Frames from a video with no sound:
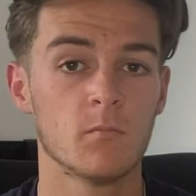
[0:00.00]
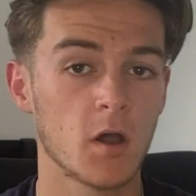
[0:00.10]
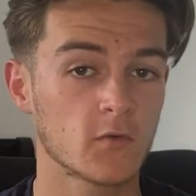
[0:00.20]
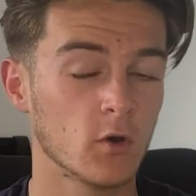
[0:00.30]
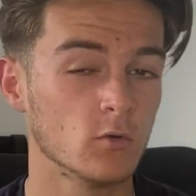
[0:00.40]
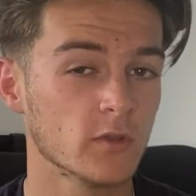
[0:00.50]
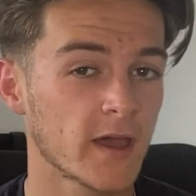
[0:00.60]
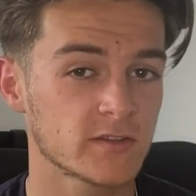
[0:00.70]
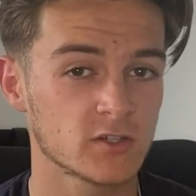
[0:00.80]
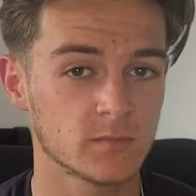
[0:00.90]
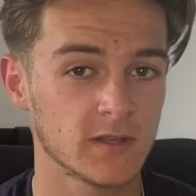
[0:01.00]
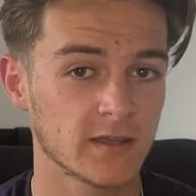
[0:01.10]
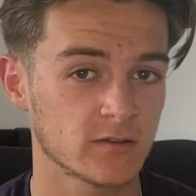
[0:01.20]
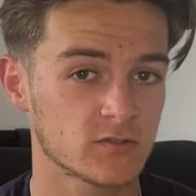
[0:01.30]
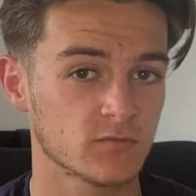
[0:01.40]
I've got all that type of
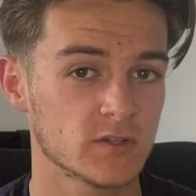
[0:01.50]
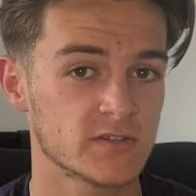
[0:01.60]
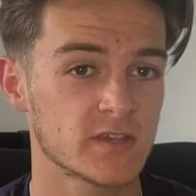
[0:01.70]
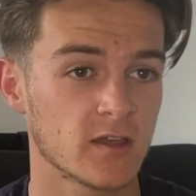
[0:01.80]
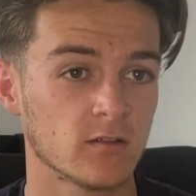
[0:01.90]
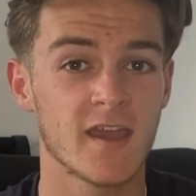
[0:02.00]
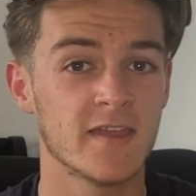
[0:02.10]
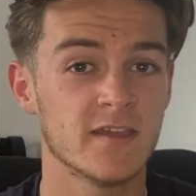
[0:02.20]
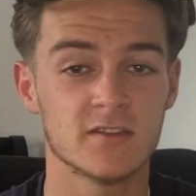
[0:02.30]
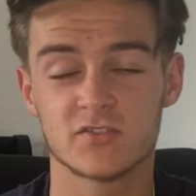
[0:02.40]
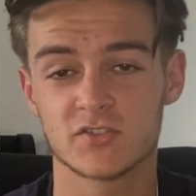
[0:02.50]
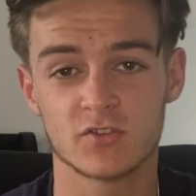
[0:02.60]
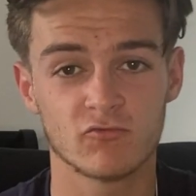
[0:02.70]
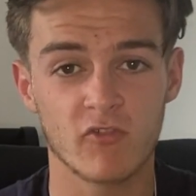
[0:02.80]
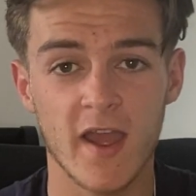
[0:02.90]
Lego to resell, and then it's just
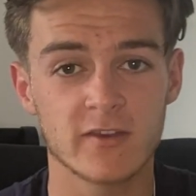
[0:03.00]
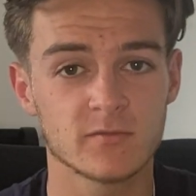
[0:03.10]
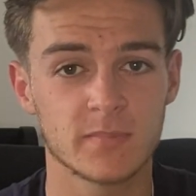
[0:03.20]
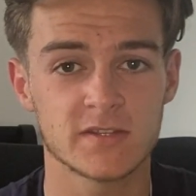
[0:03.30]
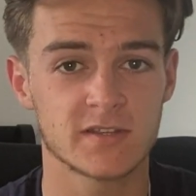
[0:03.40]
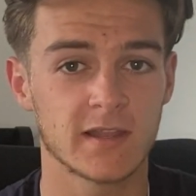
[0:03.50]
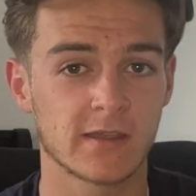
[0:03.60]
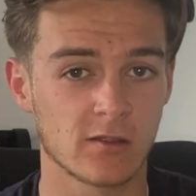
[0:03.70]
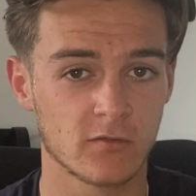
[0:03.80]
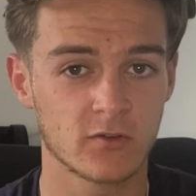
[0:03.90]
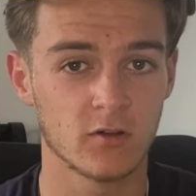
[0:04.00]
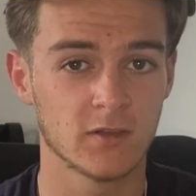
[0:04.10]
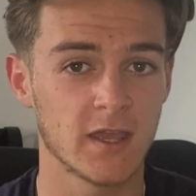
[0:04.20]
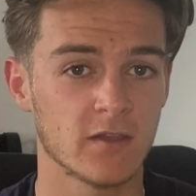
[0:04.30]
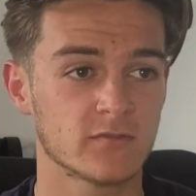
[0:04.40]
the random bits of Lego I've got
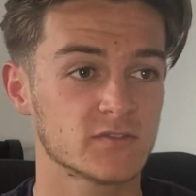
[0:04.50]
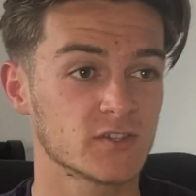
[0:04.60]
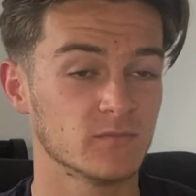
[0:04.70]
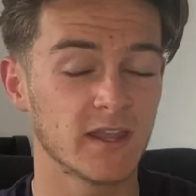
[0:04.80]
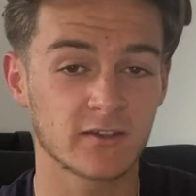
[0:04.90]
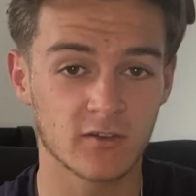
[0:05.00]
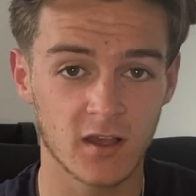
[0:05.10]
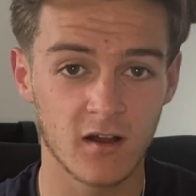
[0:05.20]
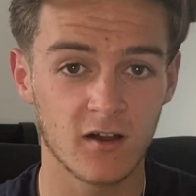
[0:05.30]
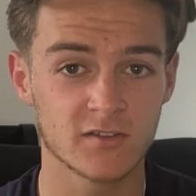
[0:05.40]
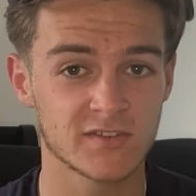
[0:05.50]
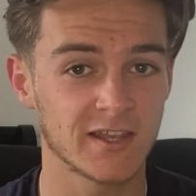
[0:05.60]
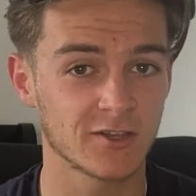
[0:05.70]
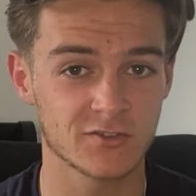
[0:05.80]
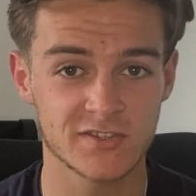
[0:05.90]
left. Some Lego cars,
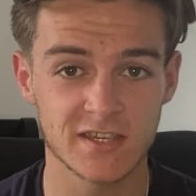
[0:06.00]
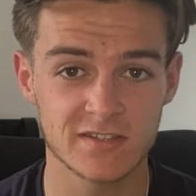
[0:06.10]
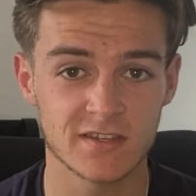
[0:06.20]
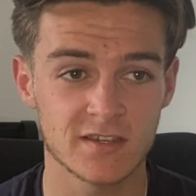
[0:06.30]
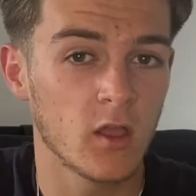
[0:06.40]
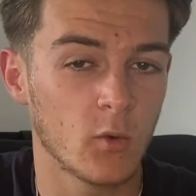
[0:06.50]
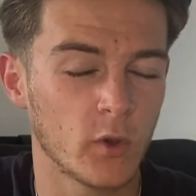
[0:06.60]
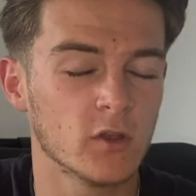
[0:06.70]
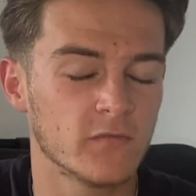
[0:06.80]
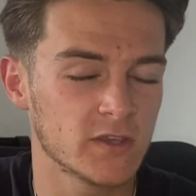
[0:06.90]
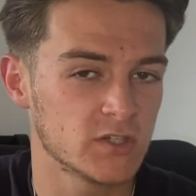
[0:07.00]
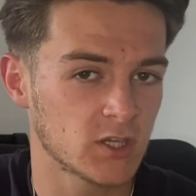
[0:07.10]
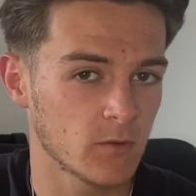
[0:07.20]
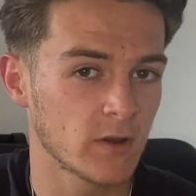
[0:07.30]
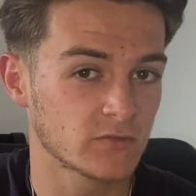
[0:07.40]
Lego City. I will eventually
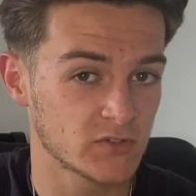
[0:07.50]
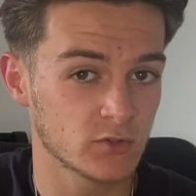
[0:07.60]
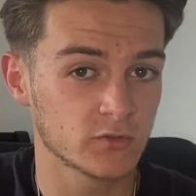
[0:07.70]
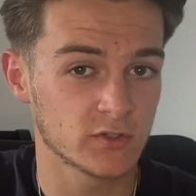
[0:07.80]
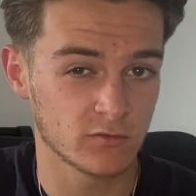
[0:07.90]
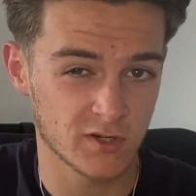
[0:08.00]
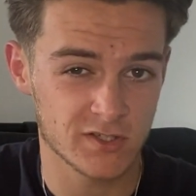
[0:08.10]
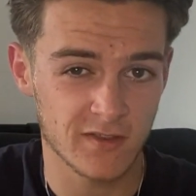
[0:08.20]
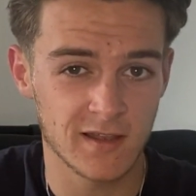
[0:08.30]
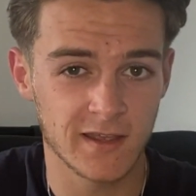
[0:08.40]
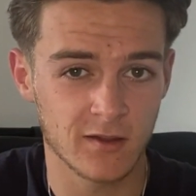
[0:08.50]
come around to sorting the rest of that Lego